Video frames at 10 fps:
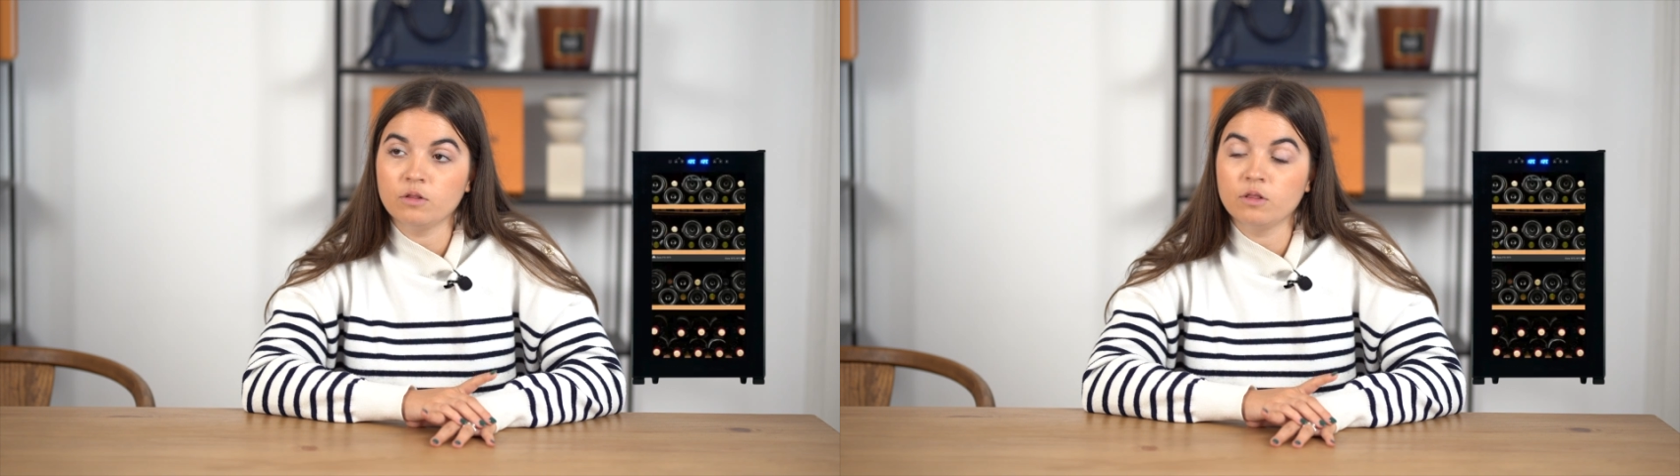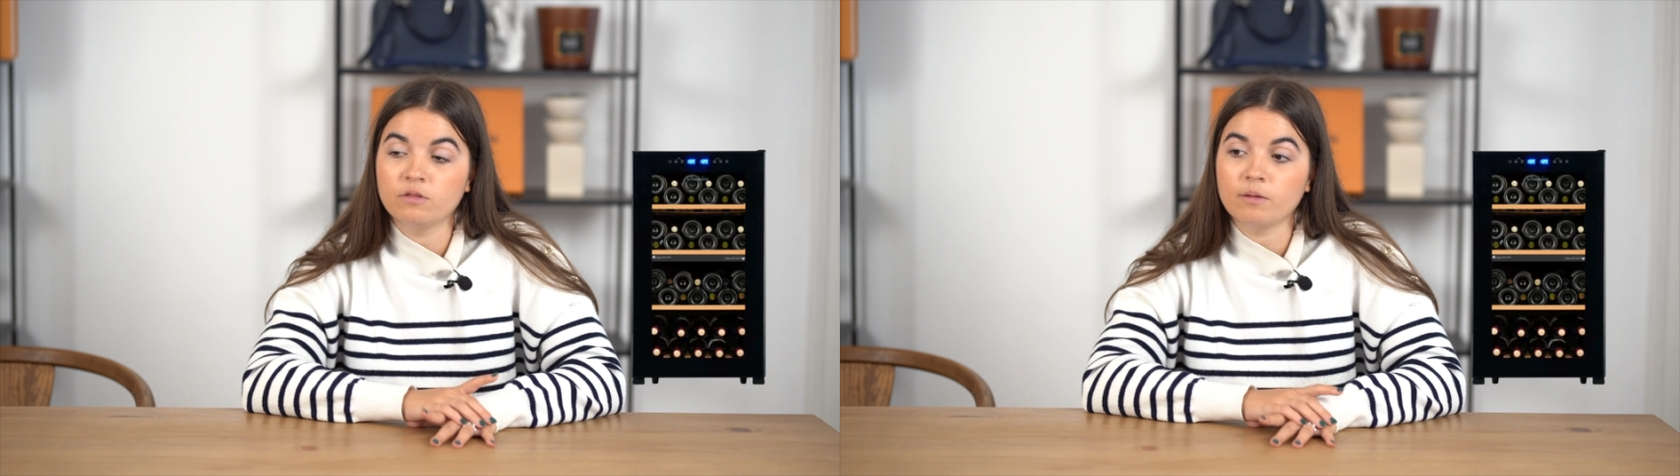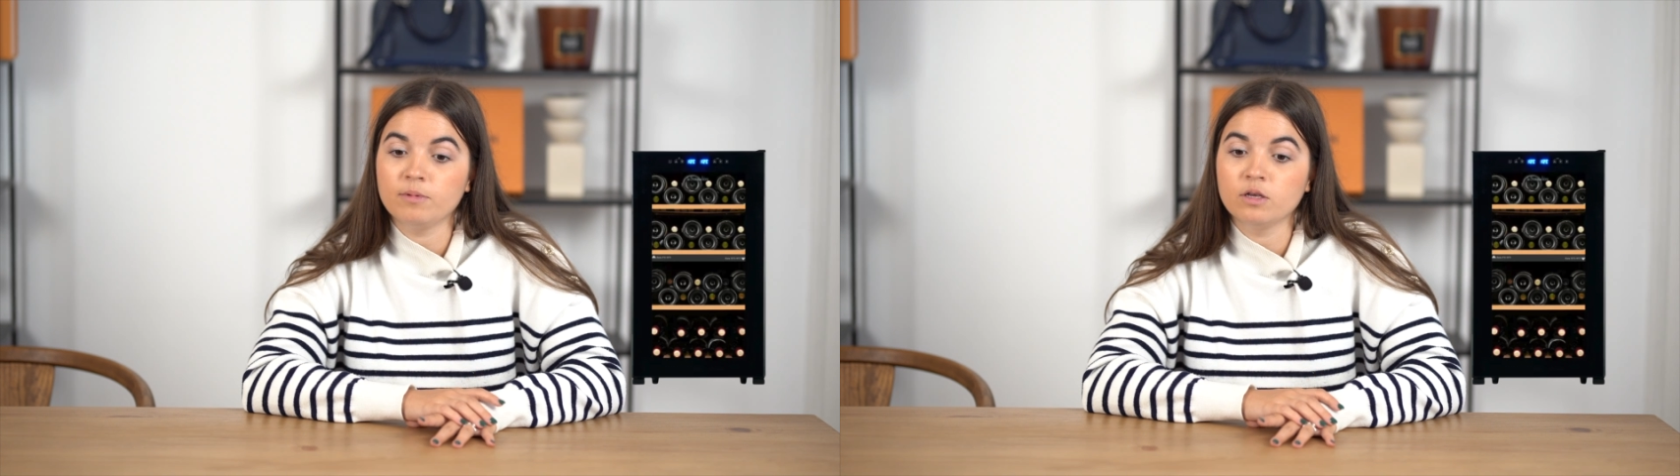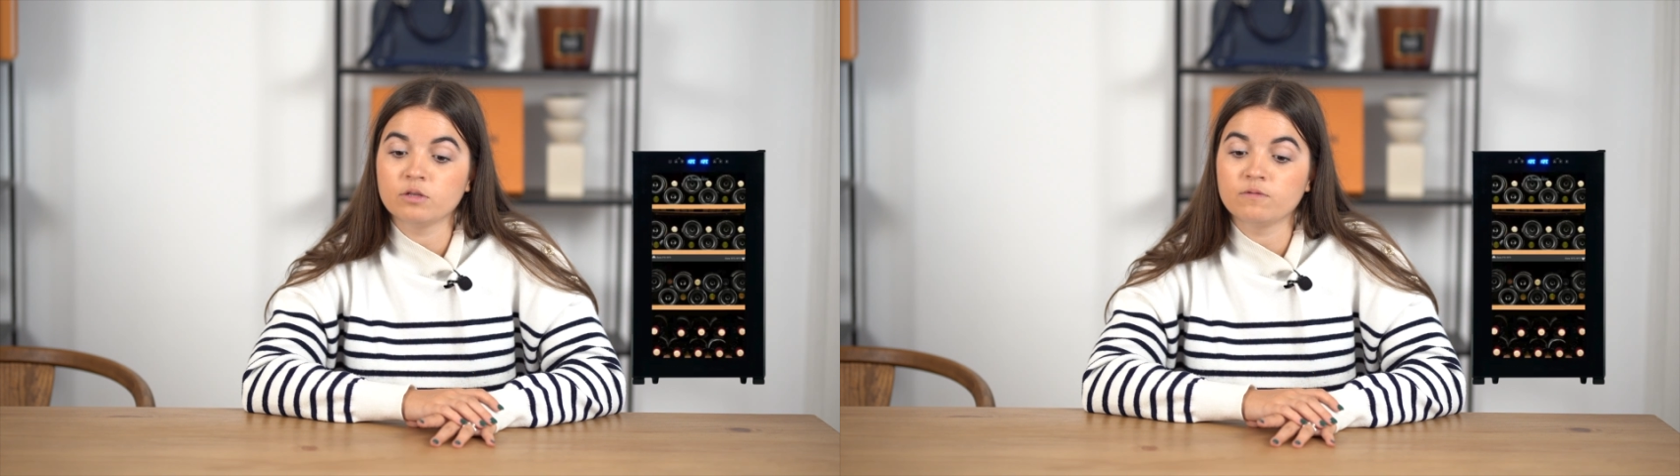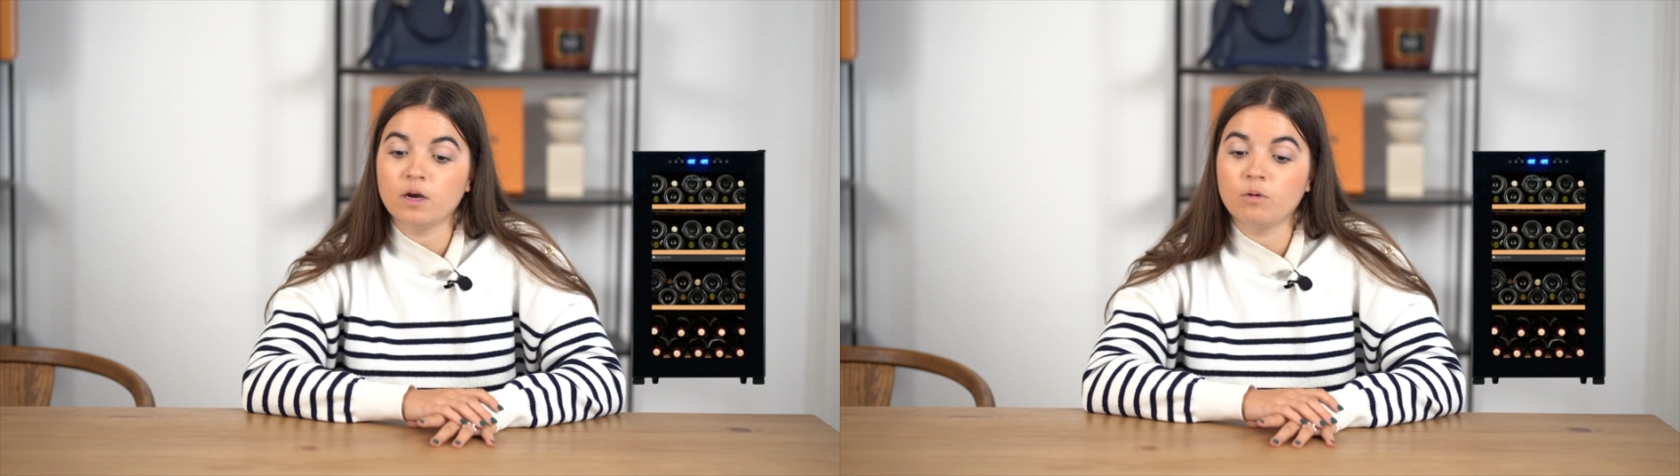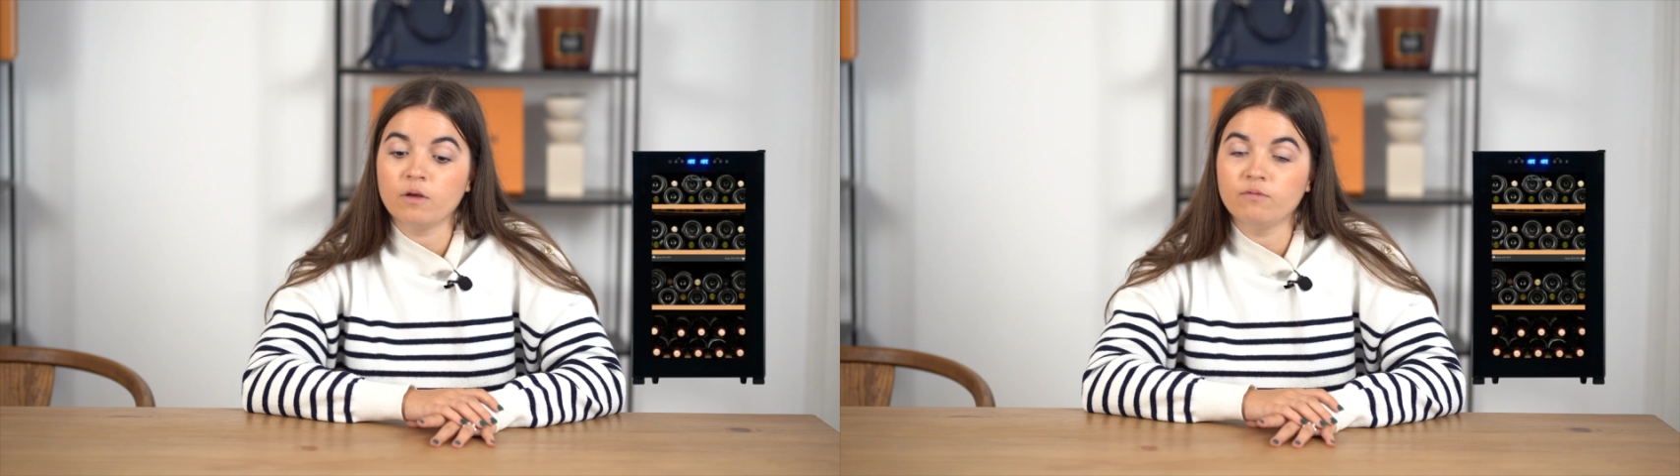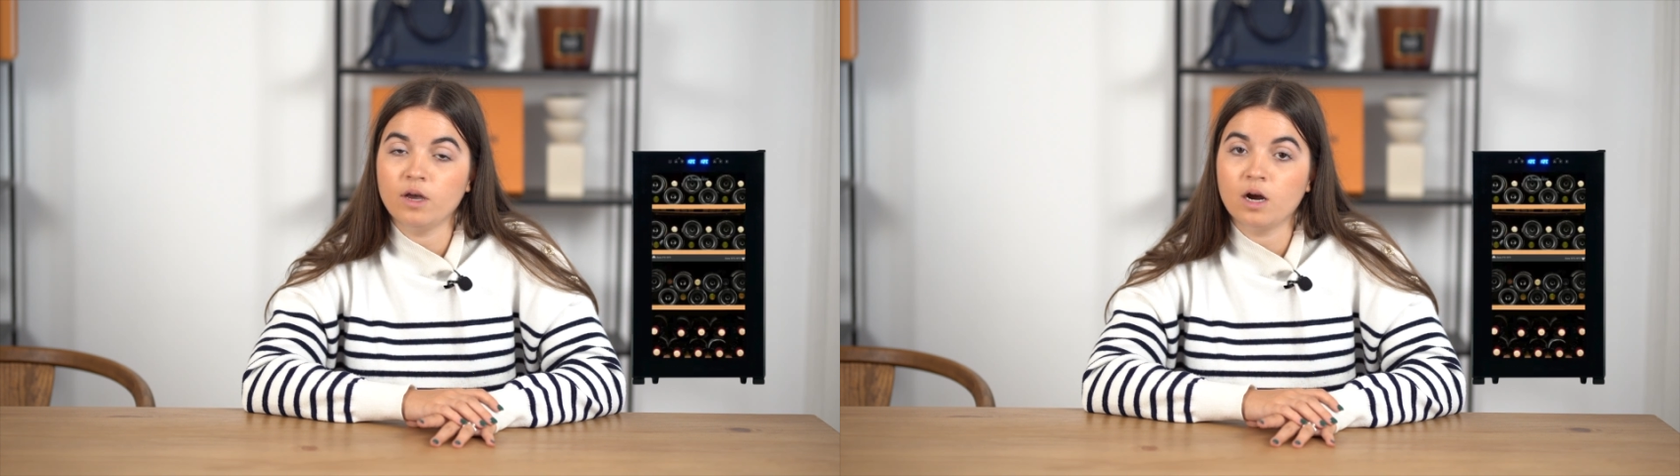to that because there